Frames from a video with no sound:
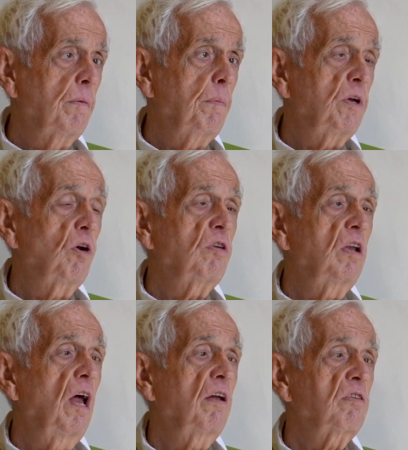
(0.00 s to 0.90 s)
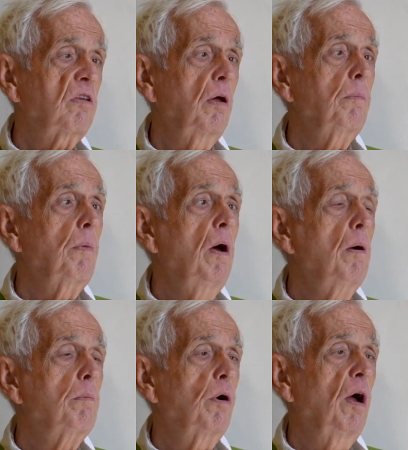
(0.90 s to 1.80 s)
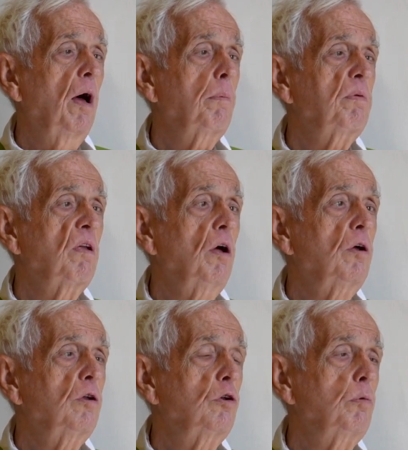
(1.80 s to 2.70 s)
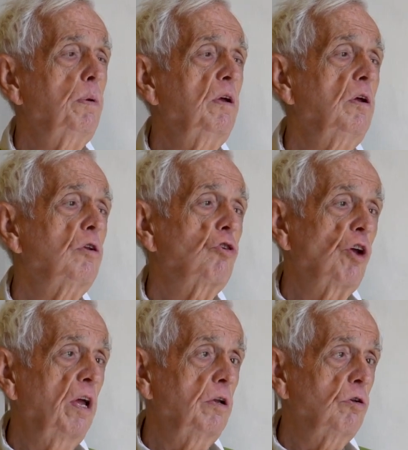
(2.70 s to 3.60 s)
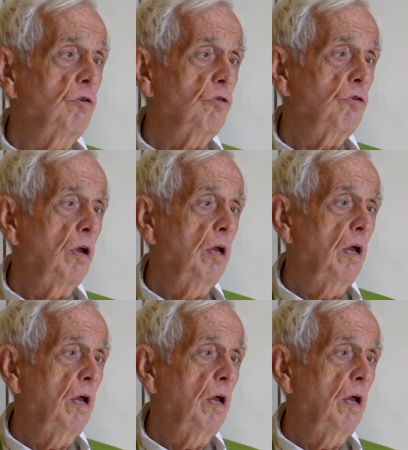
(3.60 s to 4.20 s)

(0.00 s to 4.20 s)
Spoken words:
Because it asked them perhaps to be changed.